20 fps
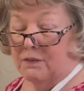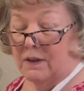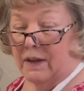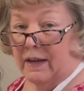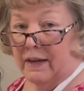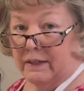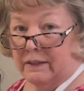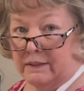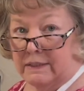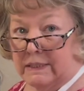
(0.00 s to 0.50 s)

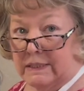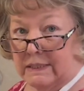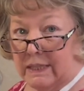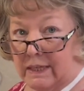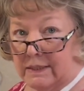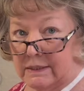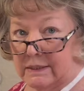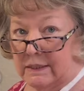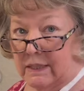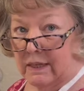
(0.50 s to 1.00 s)
iron
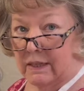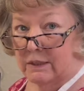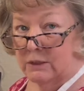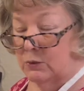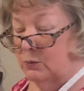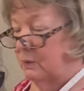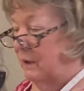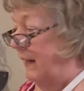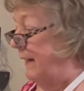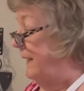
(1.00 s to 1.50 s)
says that
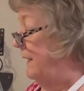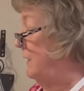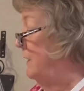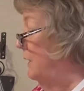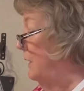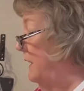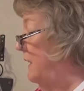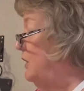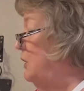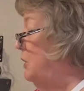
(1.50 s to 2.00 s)
it's ready,
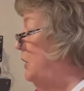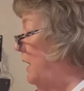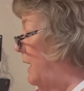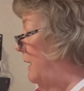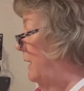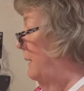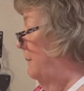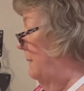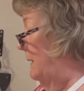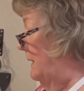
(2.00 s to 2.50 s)
so let's check
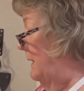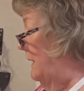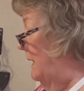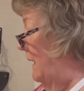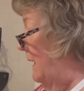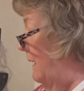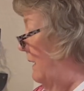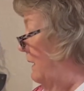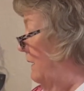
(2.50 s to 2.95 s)
them and see.